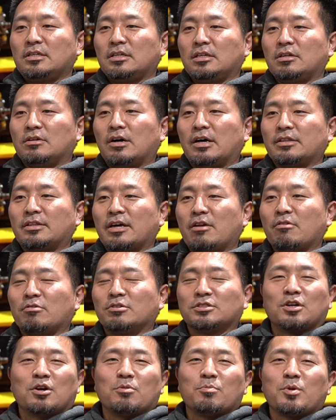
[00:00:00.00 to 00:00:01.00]
I thought it was
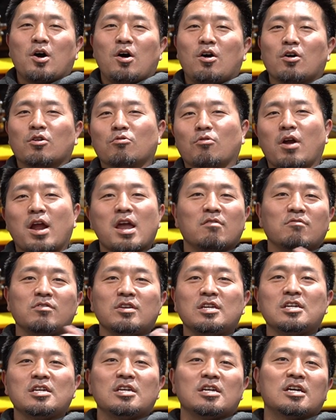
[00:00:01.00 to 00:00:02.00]
going to be all
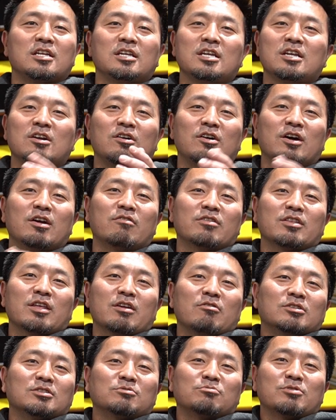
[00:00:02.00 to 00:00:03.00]
gravy and, everything
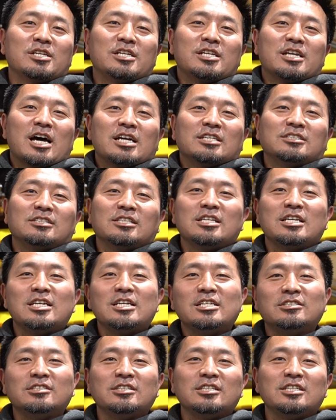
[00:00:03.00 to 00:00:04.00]
was really nice and
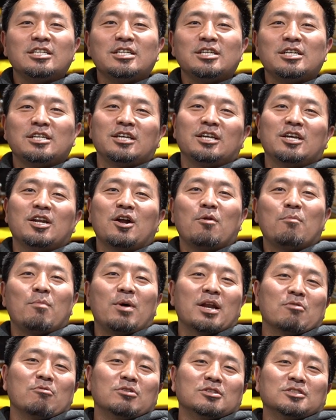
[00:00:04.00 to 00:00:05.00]
easy.
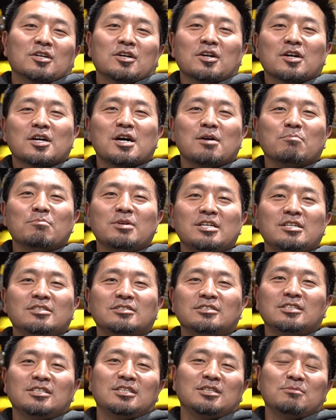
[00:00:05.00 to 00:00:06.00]
Money was going to come
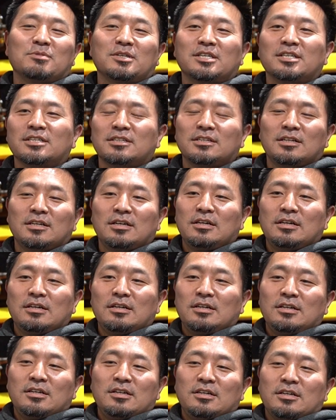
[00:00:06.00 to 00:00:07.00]
easy, but
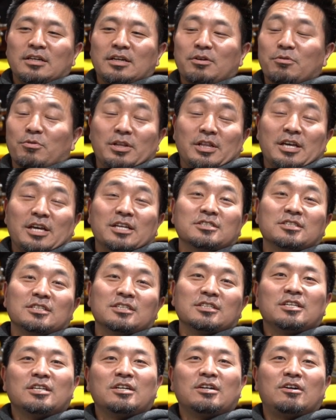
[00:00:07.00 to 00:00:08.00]
it really
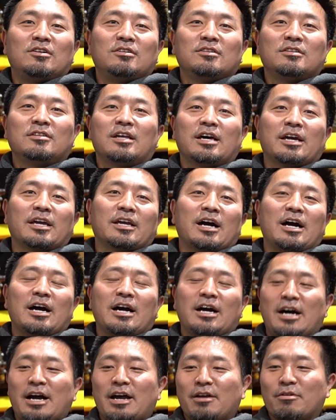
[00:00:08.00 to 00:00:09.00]
isn't, Like,
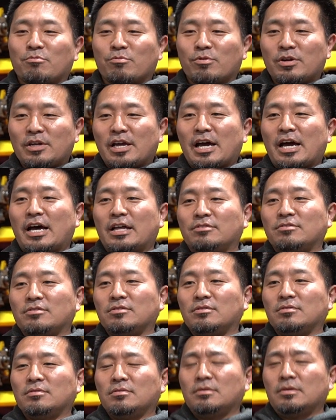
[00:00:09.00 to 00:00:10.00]
I really had
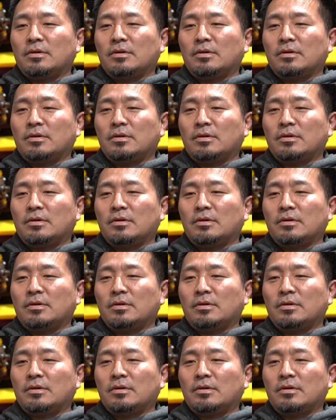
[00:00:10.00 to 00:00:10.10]
to